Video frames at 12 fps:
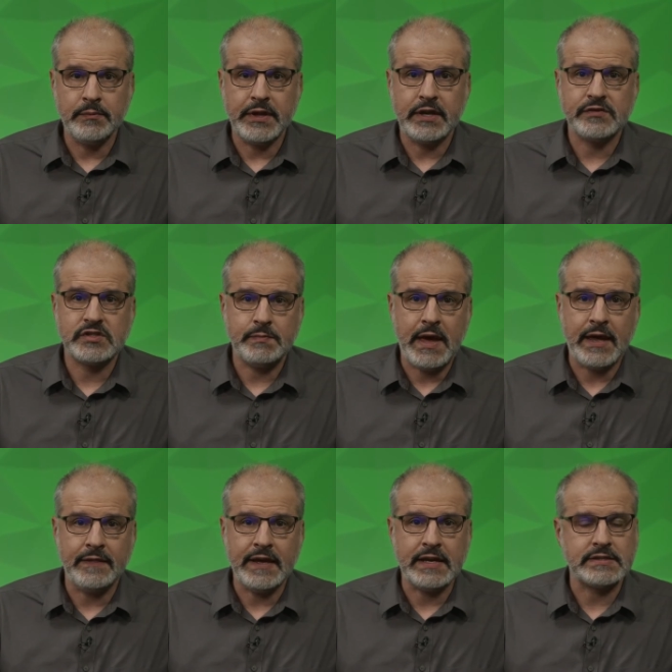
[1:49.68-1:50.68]
that have
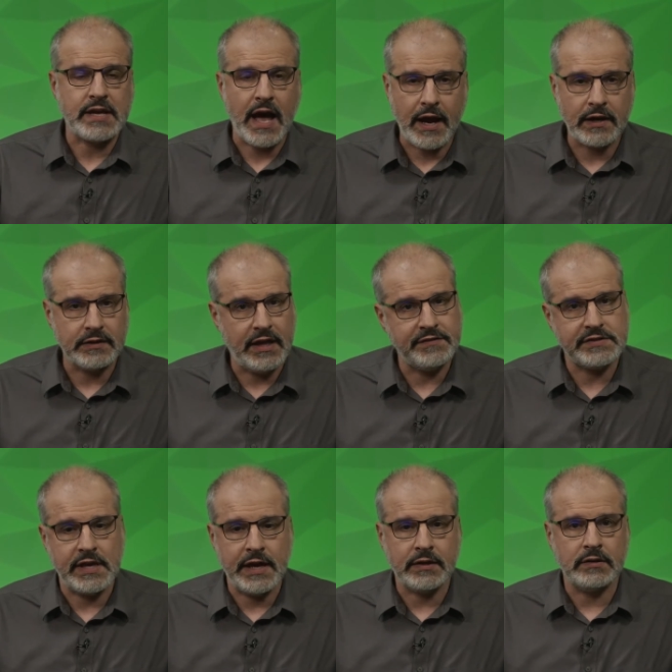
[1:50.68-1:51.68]
spanned the entire life
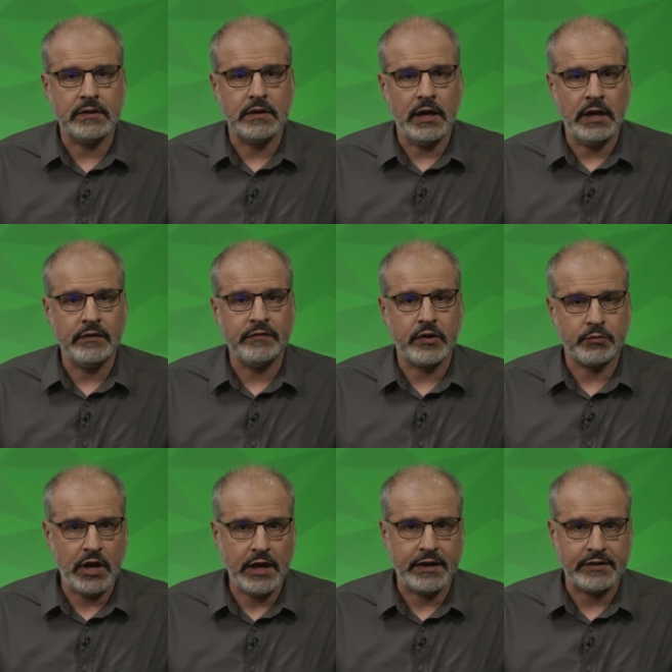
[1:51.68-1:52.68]
cycle of their
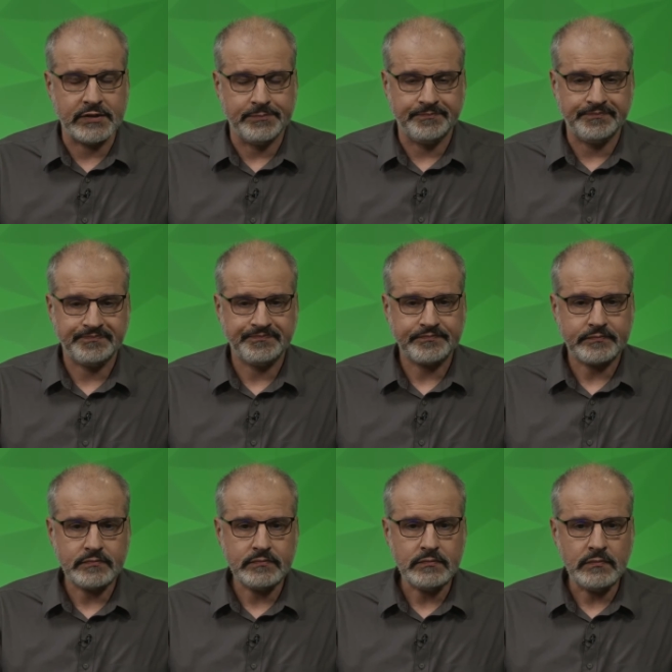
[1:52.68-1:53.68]
product.
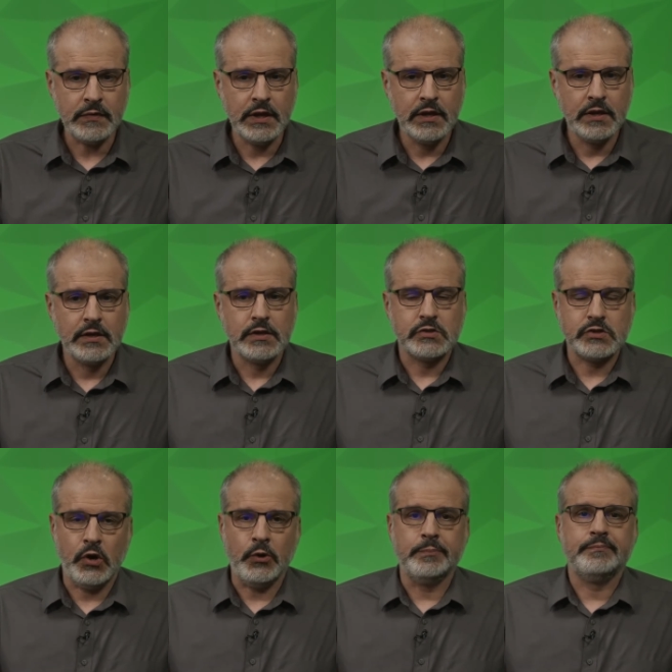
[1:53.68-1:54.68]

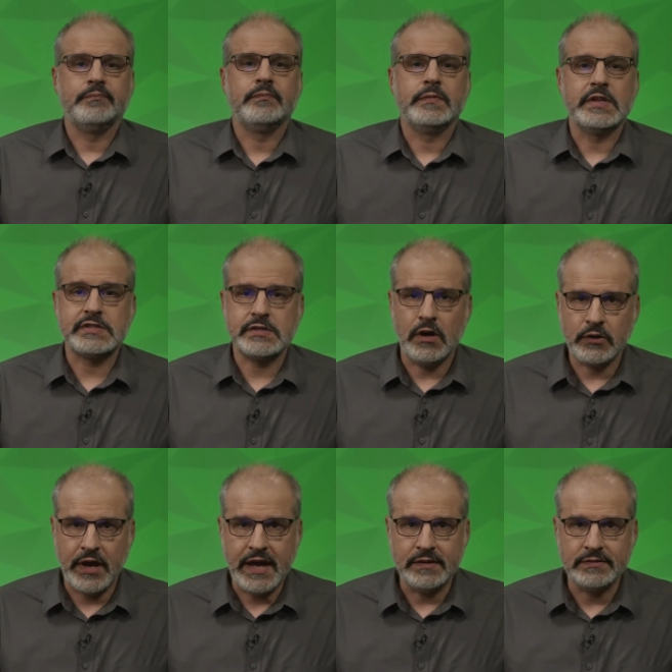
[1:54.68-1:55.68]
So, this is all
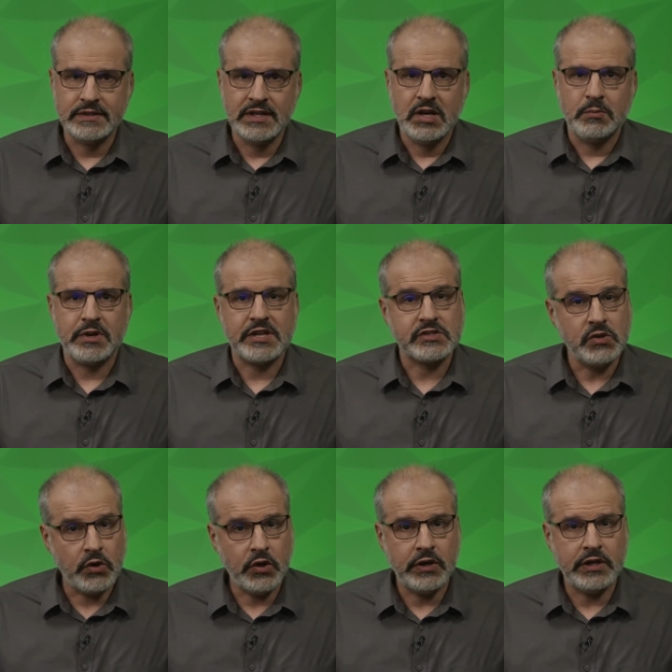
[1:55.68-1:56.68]
great, but it's
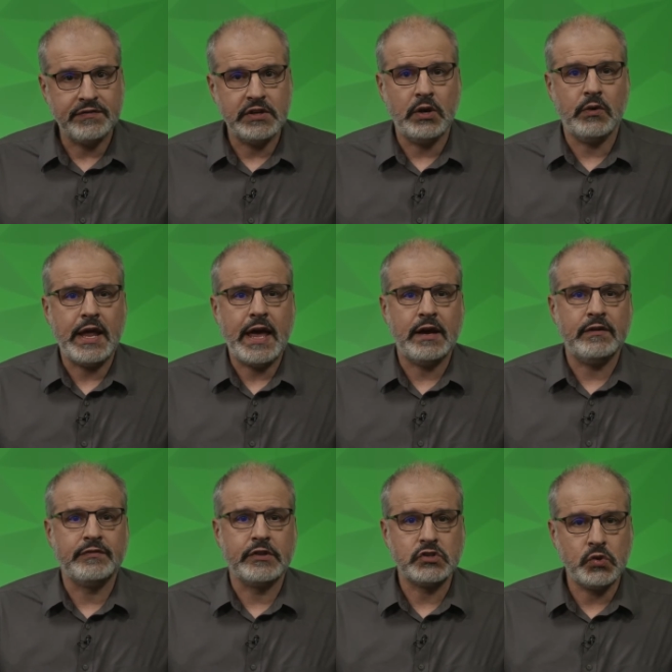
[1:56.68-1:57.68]
no good if you don't
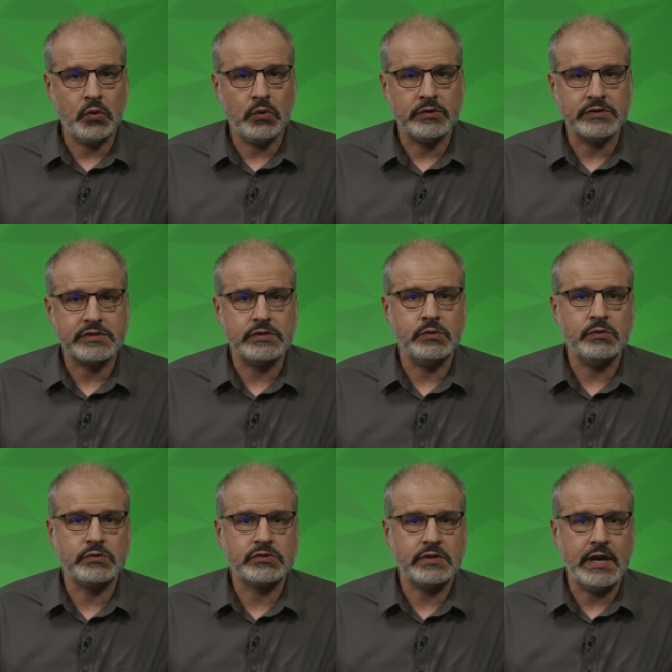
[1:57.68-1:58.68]
have the tools to
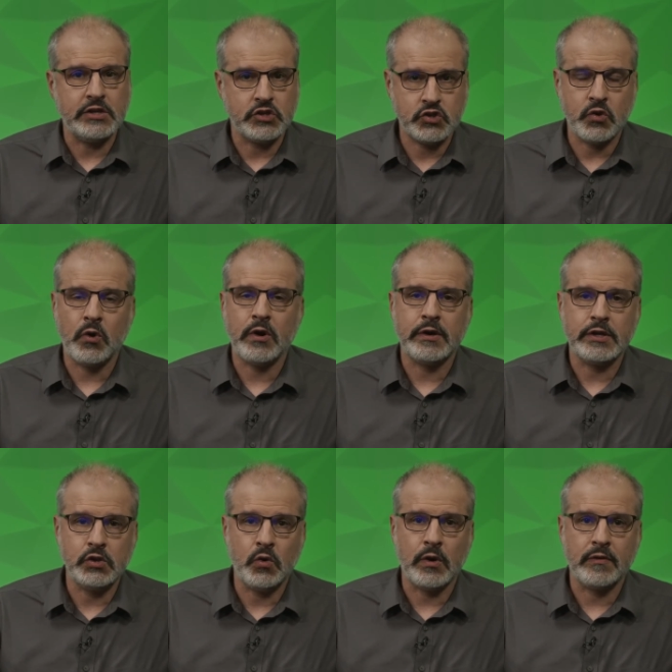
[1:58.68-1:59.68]
ensure
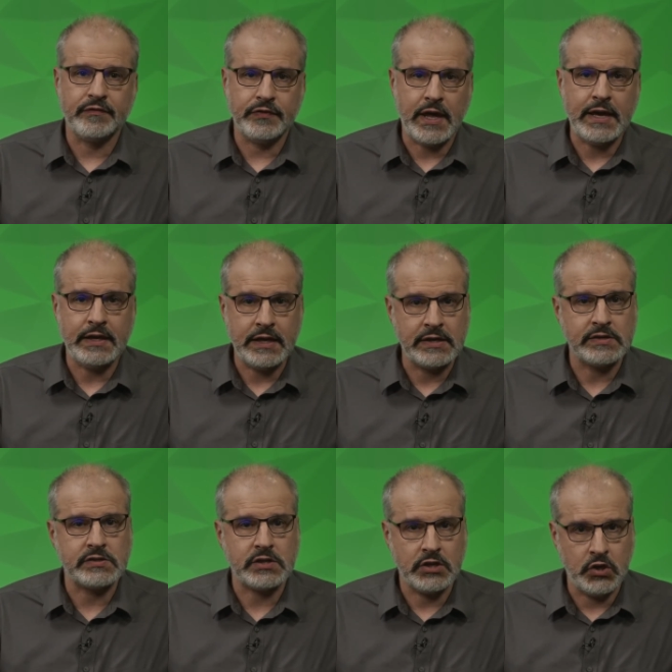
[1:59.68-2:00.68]
your flight is
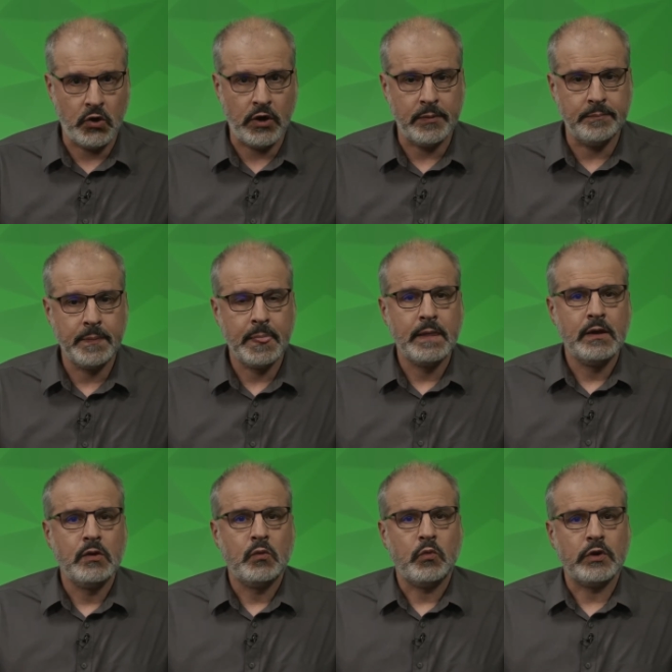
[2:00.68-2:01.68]
secure.
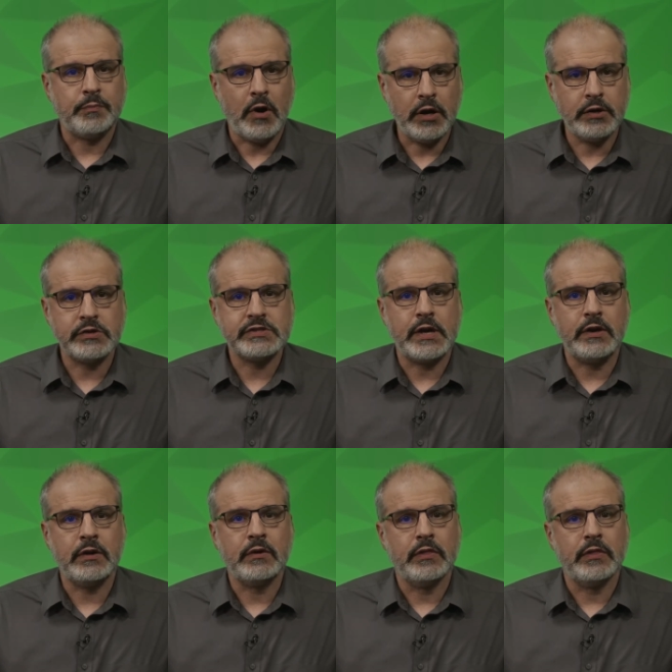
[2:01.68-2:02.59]
With Partner Center,